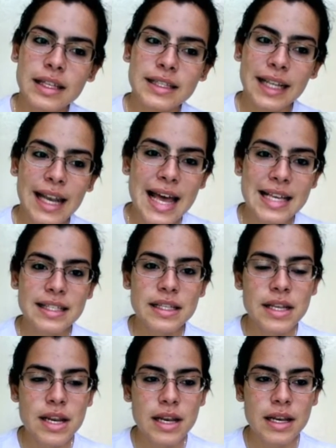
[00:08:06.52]
The last
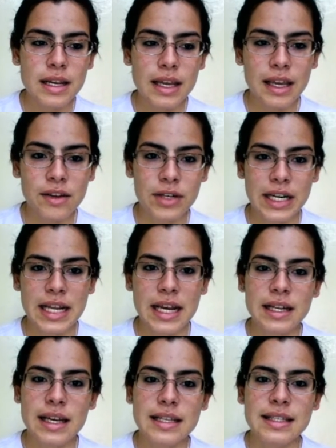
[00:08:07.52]

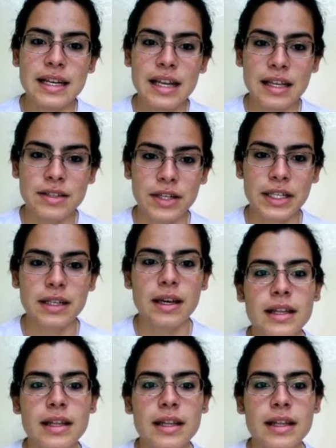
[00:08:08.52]
ingredient is the nitrate.